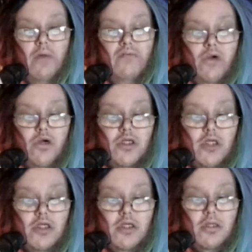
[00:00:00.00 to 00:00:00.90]

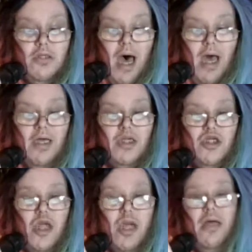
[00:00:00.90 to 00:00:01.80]
versus Nia,
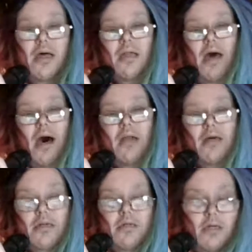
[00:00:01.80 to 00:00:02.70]
Shayna, and
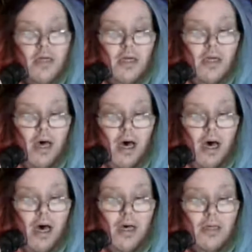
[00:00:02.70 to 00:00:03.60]
Lana.
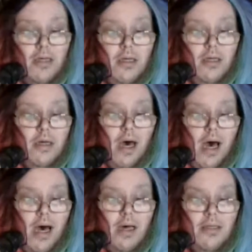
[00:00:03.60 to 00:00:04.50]
Uh,
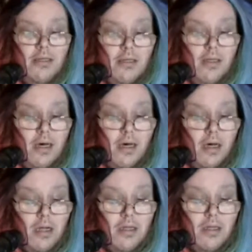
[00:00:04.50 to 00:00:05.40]

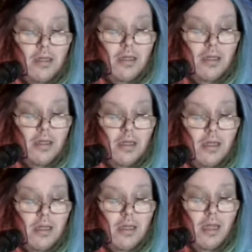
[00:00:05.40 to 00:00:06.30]
uh,
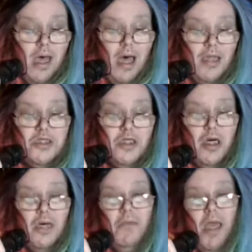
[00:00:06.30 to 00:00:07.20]

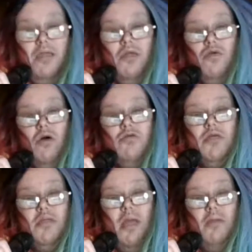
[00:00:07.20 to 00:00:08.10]
Asuka, Mandy Rhodes,
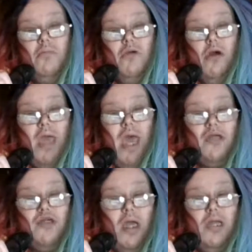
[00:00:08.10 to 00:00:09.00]
and Dana Brooke
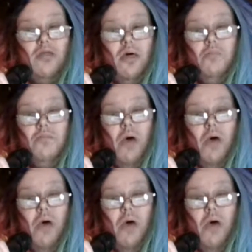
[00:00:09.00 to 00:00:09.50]
actually ends up